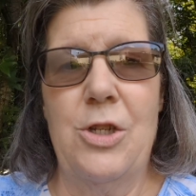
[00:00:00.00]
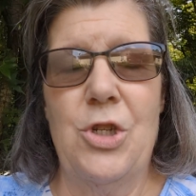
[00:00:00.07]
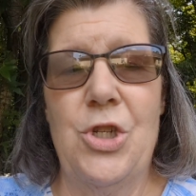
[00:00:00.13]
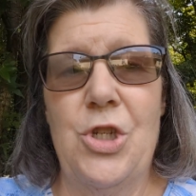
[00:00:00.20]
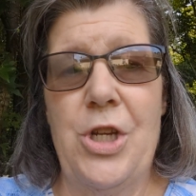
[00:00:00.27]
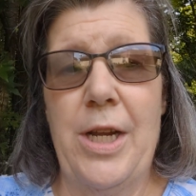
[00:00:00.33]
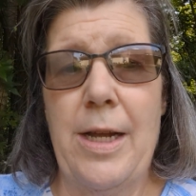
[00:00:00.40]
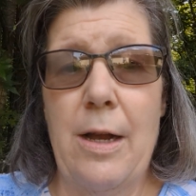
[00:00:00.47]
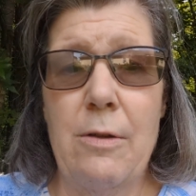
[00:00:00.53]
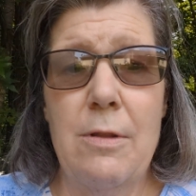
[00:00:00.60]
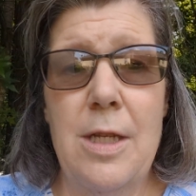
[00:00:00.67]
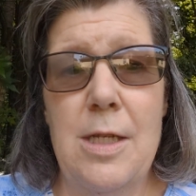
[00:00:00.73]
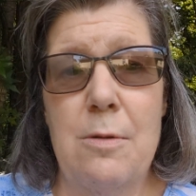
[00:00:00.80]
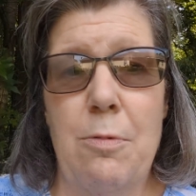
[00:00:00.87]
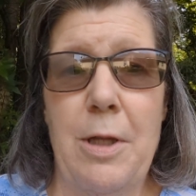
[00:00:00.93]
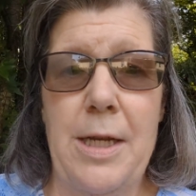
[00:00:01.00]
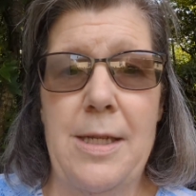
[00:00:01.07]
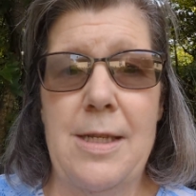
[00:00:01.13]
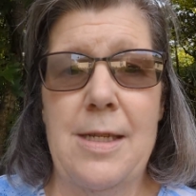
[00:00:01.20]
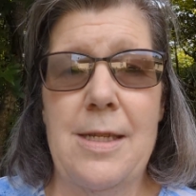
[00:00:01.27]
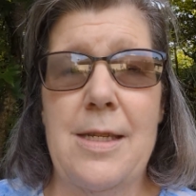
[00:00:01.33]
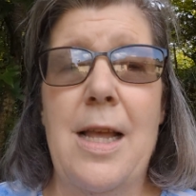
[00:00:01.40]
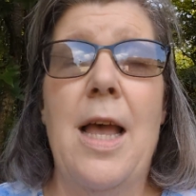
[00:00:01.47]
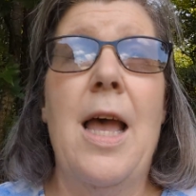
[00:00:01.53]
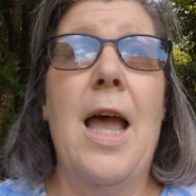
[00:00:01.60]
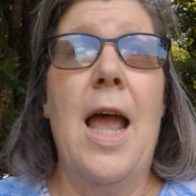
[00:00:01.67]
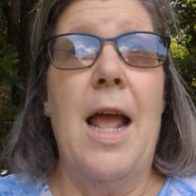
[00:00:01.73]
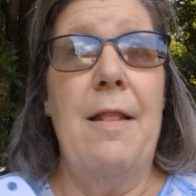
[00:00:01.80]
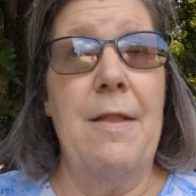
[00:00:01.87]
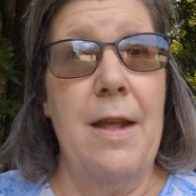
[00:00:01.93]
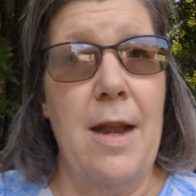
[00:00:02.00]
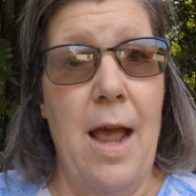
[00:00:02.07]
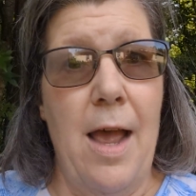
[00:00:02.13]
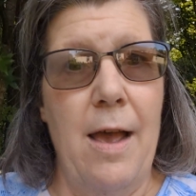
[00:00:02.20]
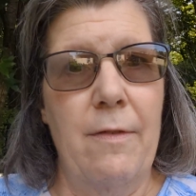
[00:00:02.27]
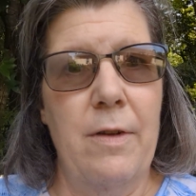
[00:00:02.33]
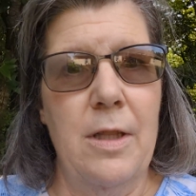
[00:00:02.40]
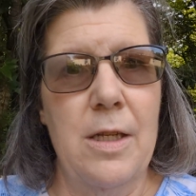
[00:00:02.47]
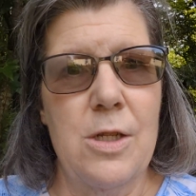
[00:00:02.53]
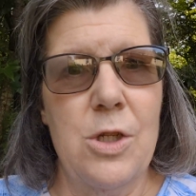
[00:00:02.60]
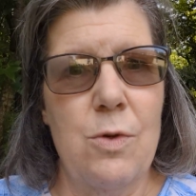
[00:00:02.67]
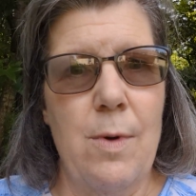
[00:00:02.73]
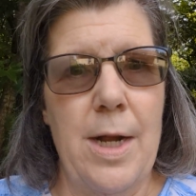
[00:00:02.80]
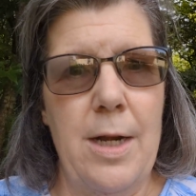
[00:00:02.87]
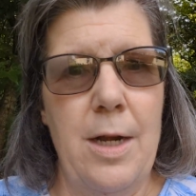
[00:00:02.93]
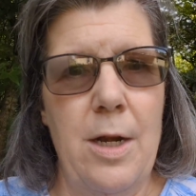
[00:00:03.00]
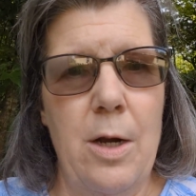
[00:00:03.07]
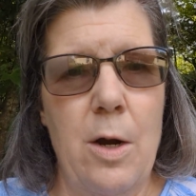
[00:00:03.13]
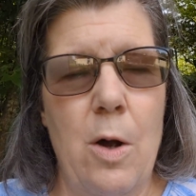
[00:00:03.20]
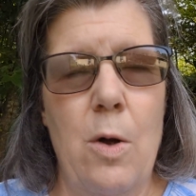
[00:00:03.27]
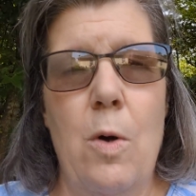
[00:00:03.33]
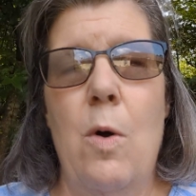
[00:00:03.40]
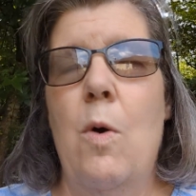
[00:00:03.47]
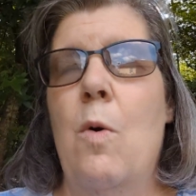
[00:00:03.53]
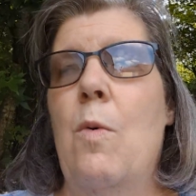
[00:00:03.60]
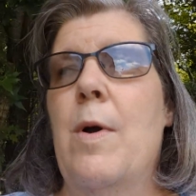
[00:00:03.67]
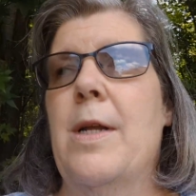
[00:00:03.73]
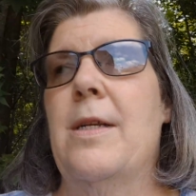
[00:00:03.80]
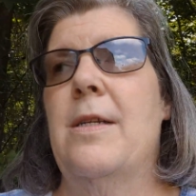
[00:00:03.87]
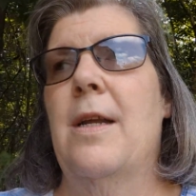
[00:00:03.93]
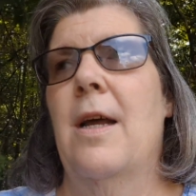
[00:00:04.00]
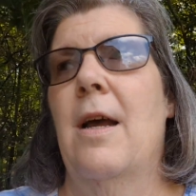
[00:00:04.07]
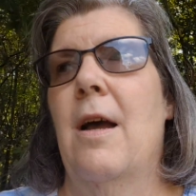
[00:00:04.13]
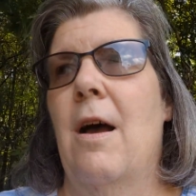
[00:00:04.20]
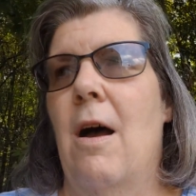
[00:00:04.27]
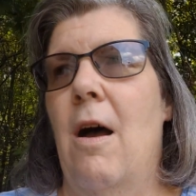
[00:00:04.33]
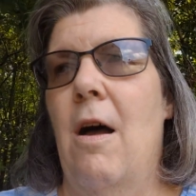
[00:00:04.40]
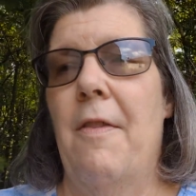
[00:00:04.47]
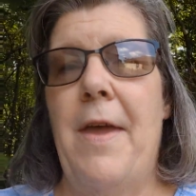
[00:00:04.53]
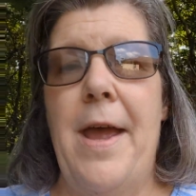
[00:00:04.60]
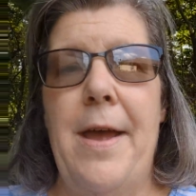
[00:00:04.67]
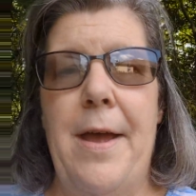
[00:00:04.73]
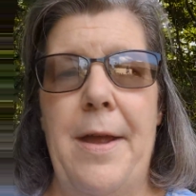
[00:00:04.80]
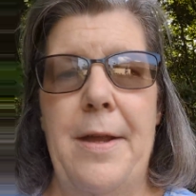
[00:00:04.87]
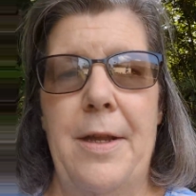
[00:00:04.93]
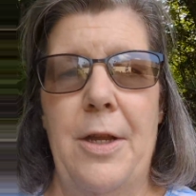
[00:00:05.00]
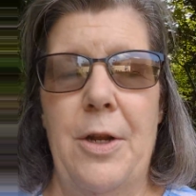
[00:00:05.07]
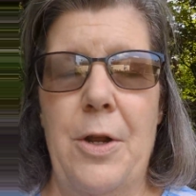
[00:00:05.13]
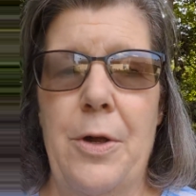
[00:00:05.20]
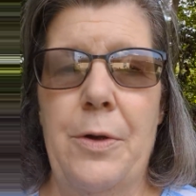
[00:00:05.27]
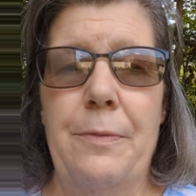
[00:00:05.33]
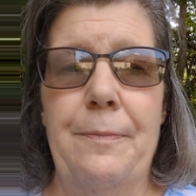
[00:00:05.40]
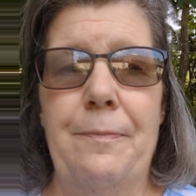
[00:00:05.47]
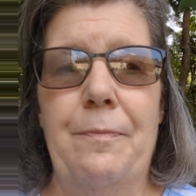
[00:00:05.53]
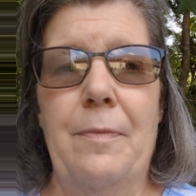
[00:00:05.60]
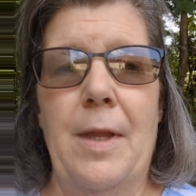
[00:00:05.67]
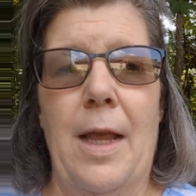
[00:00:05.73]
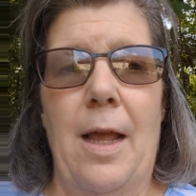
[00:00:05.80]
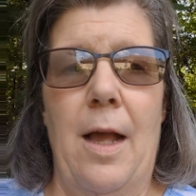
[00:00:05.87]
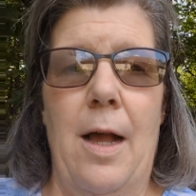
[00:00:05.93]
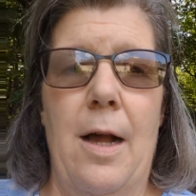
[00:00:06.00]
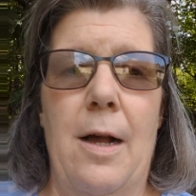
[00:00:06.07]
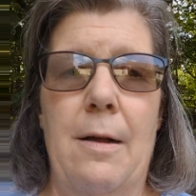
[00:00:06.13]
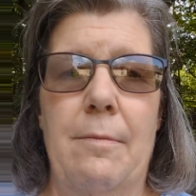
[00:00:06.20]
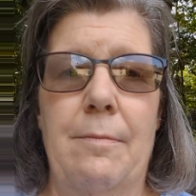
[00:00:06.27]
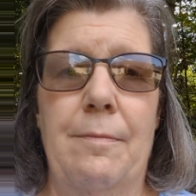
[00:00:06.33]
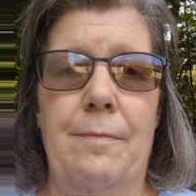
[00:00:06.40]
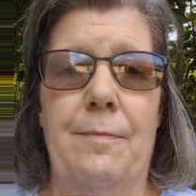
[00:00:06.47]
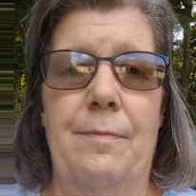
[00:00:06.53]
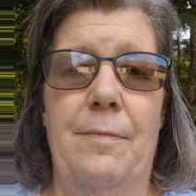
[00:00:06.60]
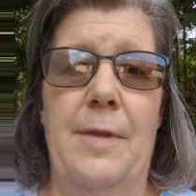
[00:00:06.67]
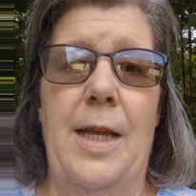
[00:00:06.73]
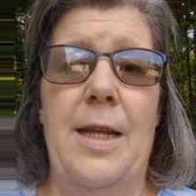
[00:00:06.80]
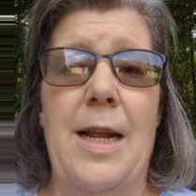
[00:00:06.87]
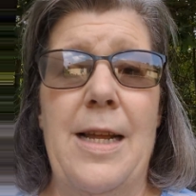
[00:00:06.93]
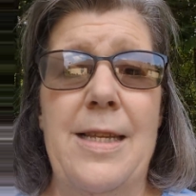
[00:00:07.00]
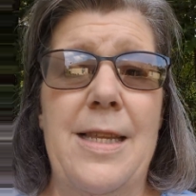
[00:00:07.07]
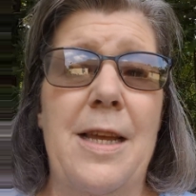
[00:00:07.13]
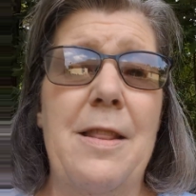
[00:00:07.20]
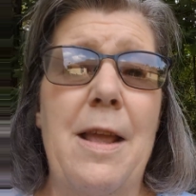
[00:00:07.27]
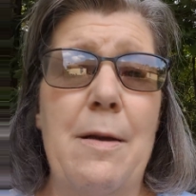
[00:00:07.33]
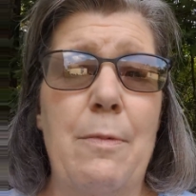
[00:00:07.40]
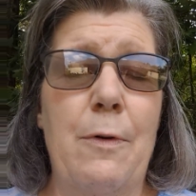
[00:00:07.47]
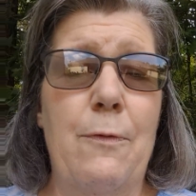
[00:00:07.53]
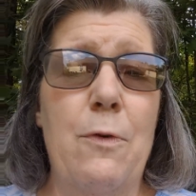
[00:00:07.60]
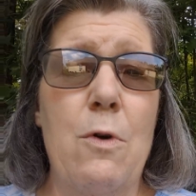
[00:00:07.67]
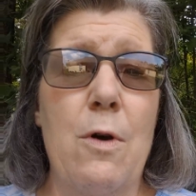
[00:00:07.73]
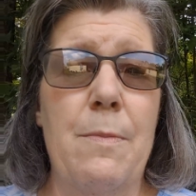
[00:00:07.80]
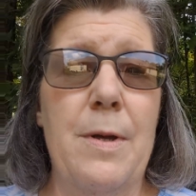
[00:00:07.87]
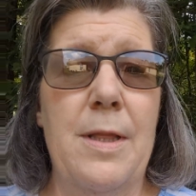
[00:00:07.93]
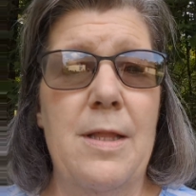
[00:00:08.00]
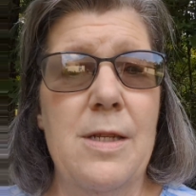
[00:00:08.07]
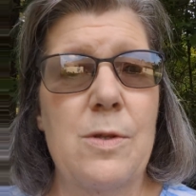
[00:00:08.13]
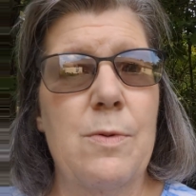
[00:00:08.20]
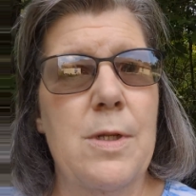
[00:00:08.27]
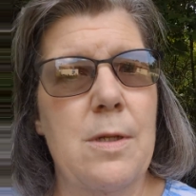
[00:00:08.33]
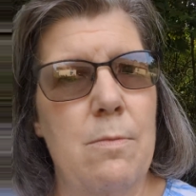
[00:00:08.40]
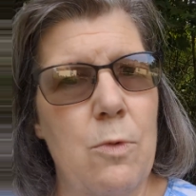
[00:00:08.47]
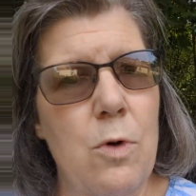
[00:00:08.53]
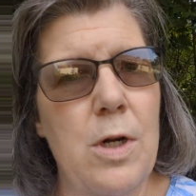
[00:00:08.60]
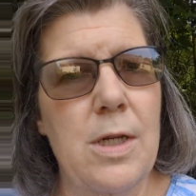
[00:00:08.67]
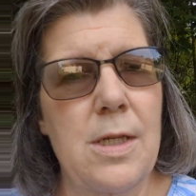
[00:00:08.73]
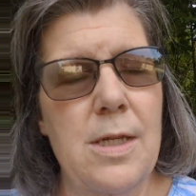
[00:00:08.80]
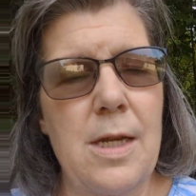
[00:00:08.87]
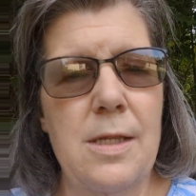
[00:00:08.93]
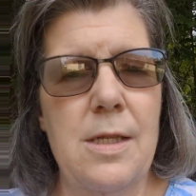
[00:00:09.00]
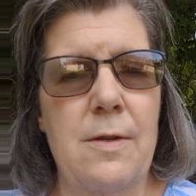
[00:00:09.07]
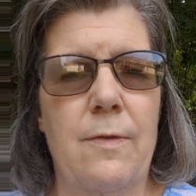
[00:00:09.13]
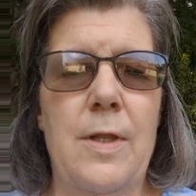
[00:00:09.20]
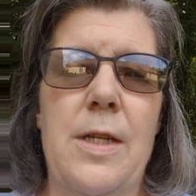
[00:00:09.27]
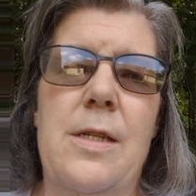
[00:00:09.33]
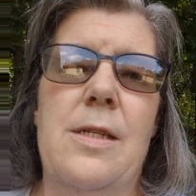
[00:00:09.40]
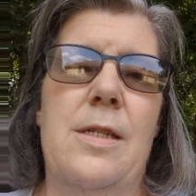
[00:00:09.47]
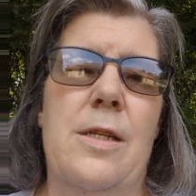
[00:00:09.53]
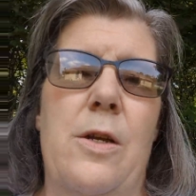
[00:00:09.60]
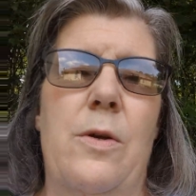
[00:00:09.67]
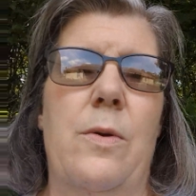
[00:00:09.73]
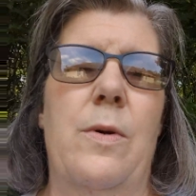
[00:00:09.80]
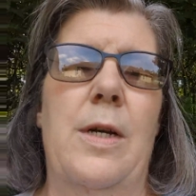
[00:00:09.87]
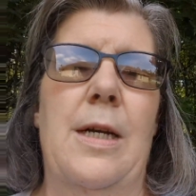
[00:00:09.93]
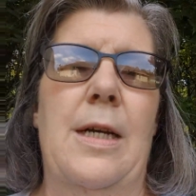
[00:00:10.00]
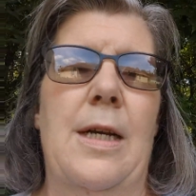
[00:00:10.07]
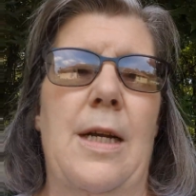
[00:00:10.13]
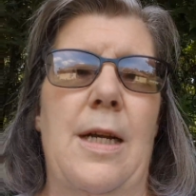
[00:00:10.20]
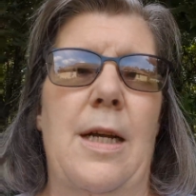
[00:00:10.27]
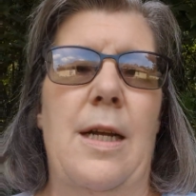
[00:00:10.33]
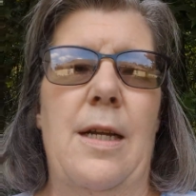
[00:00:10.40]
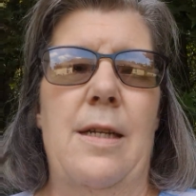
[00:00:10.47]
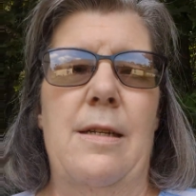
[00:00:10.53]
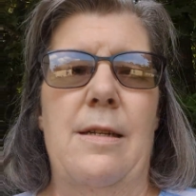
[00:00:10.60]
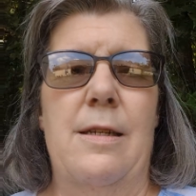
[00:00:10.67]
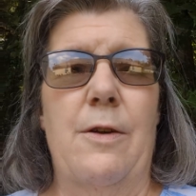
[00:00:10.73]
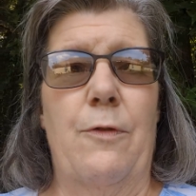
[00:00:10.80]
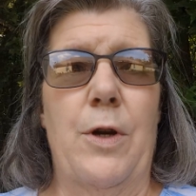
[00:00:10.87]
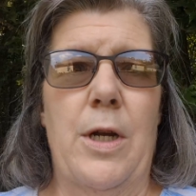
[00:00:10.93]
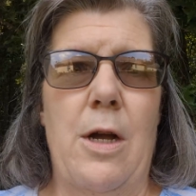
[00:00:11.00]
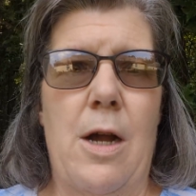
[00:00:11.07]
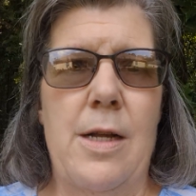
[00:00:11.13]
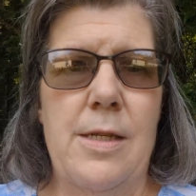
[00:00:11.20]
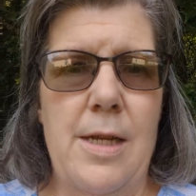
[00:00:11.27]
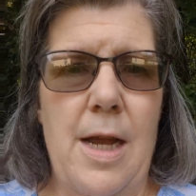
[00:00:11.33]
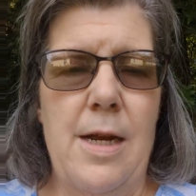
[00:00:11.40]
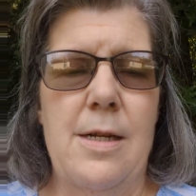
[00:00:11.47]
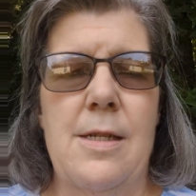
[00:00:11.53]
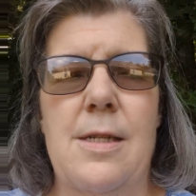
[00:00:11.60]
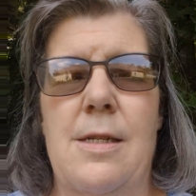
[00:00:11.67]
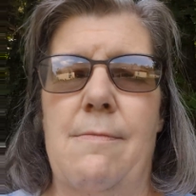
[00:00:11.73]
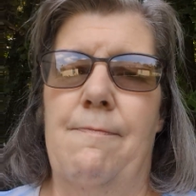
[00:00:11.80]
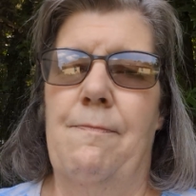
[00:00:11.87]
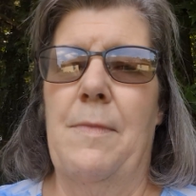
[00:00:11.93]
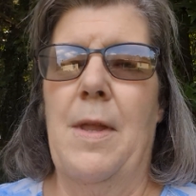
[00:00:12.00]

I just check out these places and then have a list ready to go and all that, you know? Um, and I had done that before, but this was a more extensive list, so, and different contacts.